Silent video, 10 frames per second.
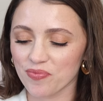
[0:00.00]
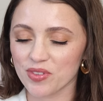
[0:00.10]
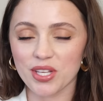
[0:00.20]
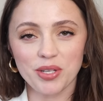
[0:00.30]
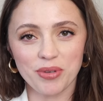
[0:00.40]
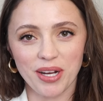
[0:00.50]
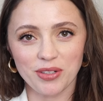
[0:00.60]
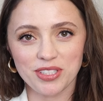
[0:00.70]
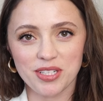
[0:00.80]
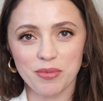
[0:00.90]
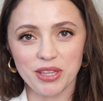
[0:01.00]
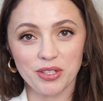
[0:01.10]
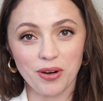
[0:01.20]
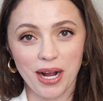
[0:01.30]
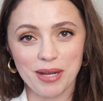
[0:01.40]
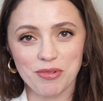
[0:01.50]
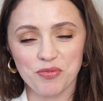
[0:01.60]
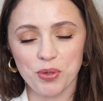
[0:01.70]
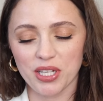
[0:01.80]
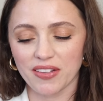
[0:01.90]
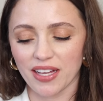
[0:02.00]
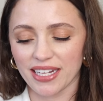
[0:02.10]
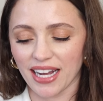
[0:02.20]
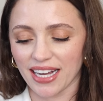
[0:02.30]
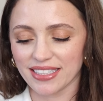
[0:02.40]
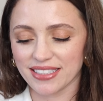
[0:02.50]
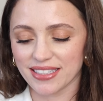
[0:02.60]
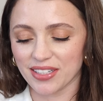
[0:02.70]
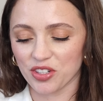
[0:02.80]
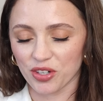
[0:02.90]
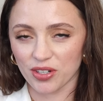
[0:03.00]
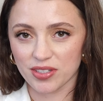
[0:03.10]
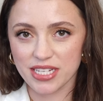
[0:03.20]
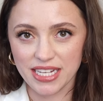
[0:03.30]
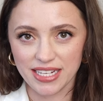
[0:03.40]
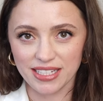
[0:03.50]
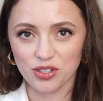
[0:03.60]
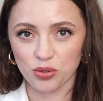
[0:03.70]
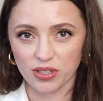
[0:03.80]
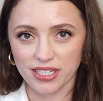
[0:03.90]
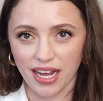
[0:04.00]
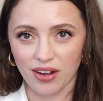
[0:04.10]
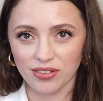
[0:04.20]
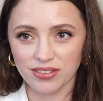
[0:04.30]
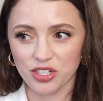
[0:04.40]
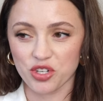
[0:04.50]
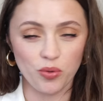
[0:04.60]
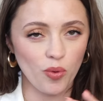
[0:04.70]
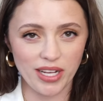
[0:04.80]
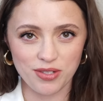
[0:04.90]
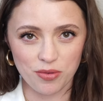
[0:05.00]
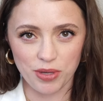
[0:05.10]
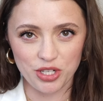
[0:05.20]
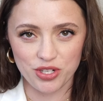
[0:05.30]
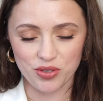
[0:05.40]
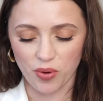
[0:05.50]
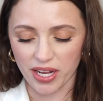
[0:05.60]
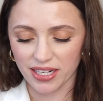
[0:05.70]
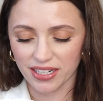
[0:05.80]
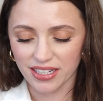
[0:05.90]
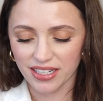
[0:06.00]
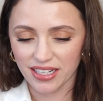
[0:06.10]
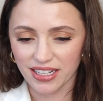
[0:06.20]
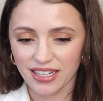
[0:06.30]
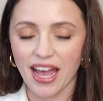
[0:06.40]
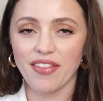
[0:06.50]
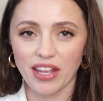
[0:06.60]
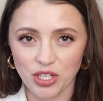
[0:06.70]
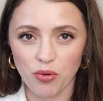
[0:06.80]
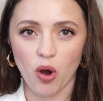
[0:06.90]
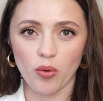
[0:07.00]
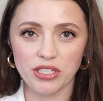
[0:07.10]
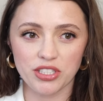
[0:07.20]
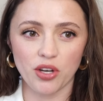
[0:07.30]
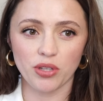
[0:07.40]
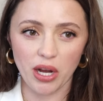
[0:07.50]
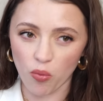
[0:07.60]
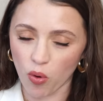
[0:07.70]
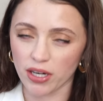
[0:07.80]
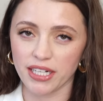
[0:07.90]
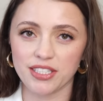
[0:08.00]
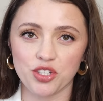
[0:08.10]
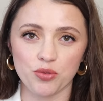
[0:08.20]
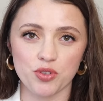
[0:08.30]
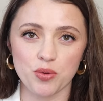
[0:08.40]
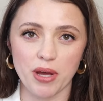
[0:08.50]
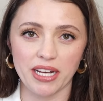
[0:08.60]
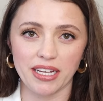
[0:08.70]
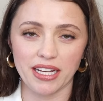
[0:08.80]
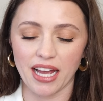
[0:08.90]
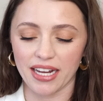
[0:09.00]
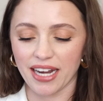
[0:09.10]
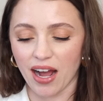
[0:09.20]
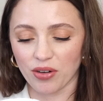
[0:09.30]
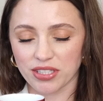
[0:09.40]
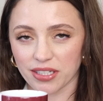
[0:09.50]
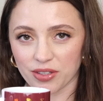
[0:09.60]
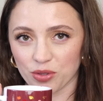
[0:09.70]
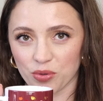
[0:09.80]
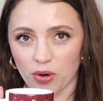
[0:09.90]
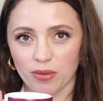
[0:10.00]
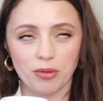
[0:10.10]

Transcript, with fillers: Does anyone else commit the crime of putting like ice in your tea to cool it down because you're way too impatient to wait? And then you always go like one ice cube too many and now it's like lukewarm.